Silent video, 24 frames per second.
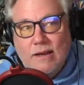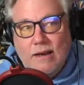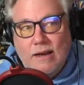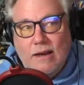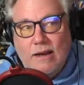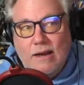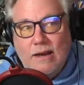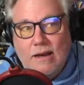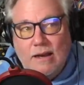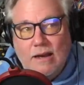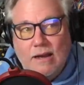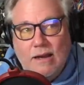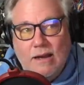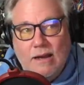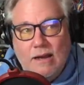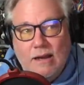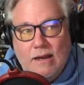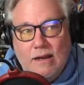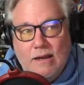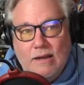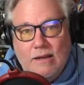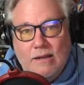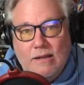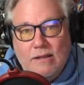
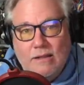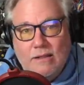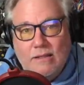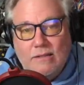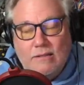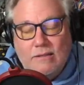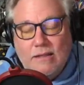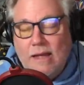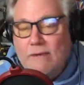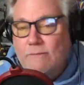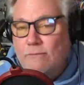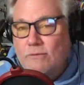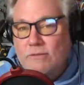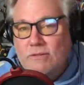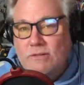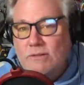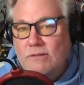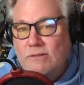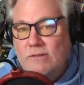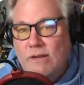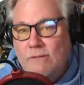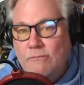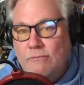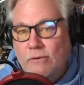life was a
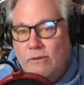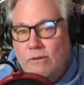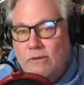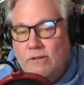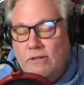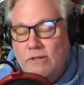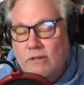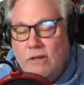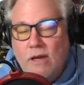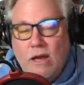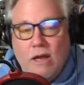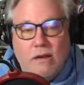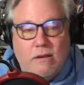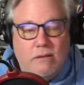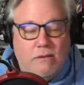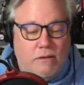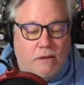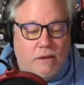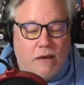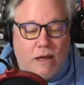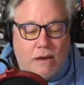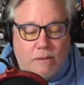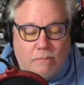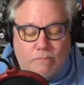little different. You got
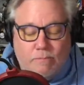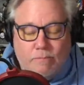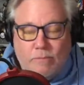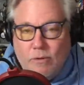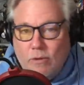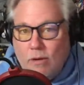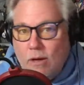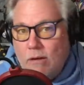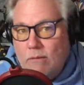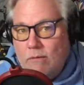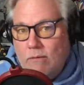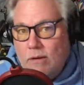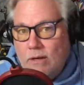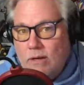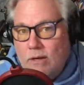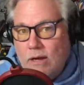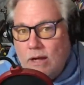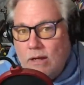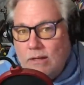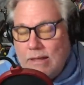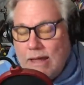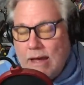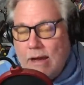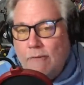
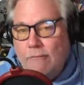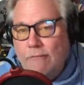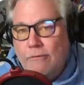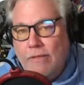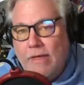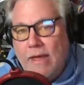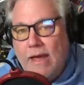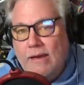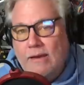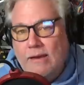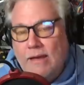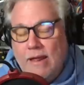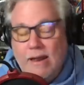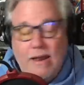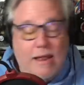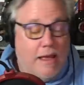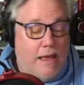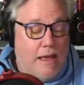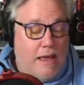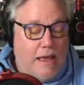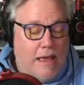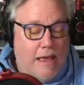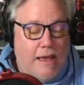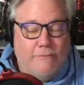to allow for that. And
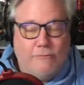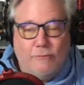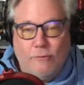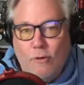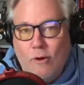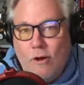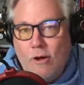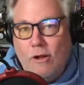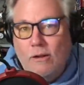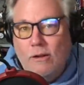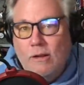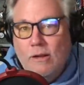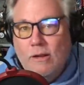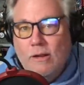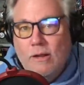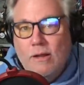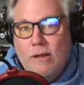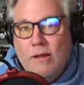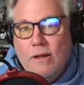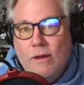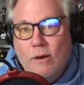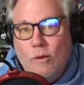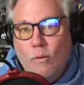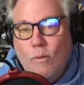after all,
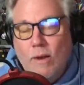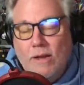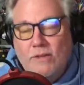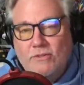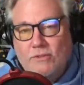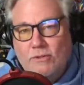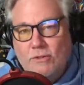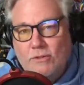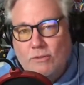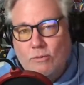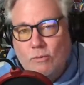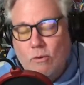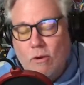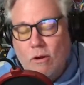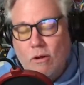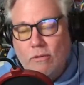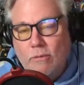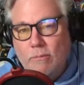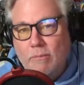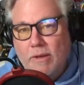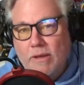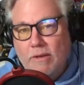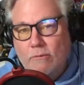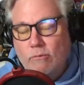Westerns were all
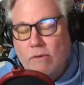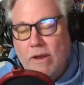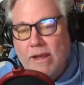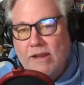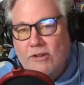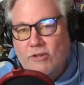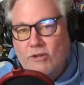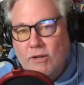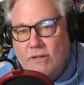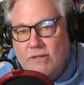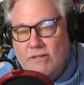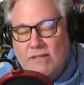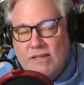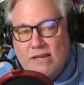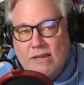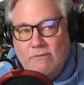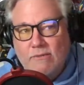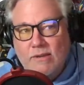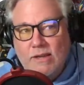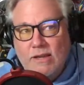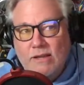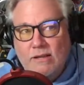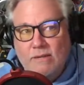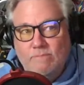the big rage on
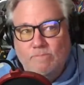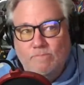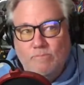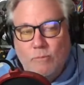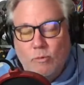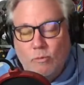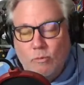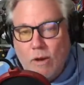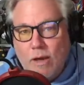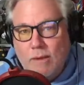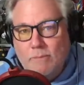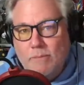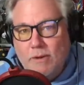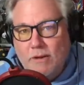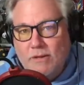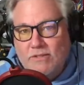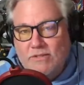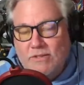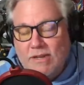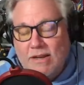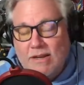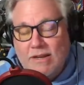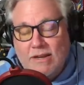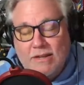TV, and Roddenberry
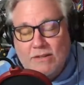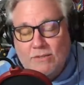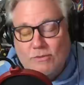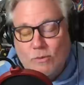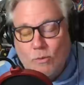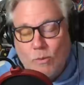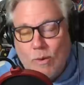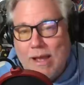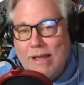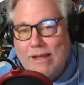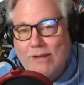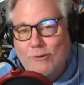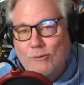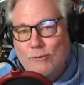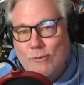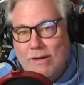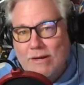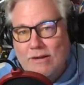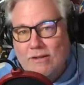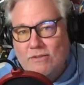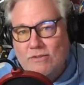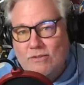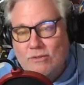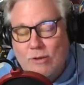said it is a wagon
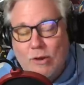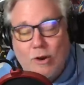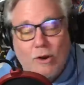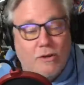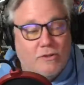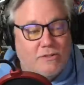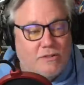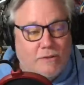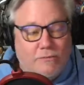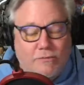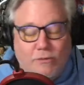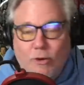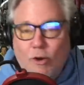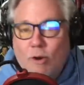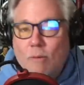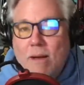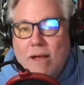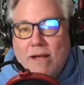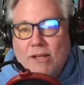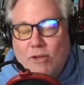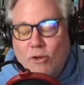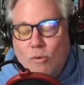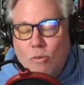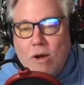train to the stars. And if you go
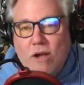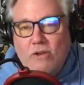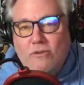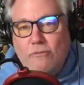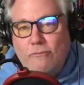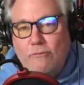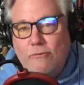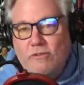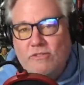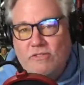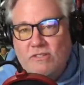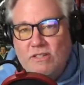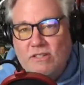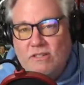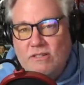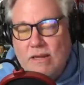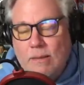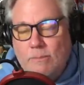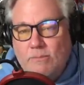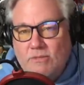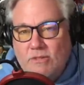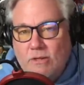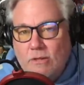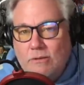back and you watch a first
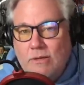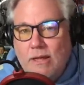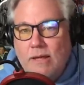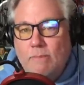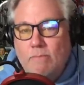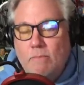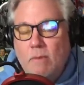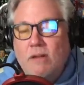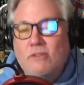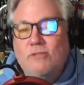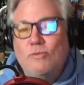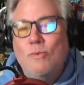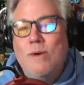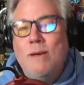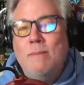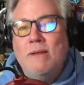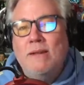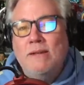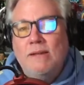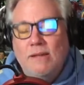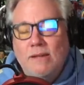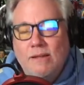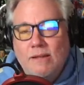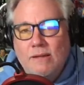season episode like Mud's
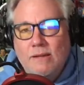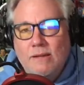Women,